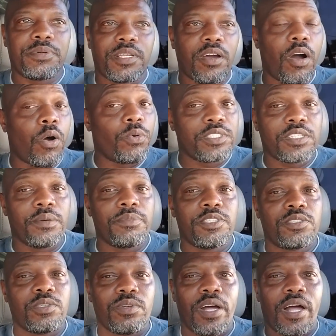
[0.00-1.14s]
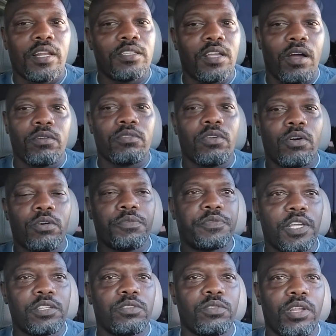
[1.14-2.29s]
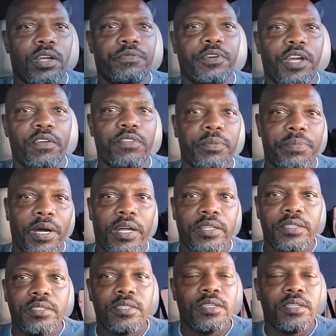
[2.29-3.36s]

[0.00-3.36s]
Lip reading: They always give me $2. I don't know if they do that for everybody,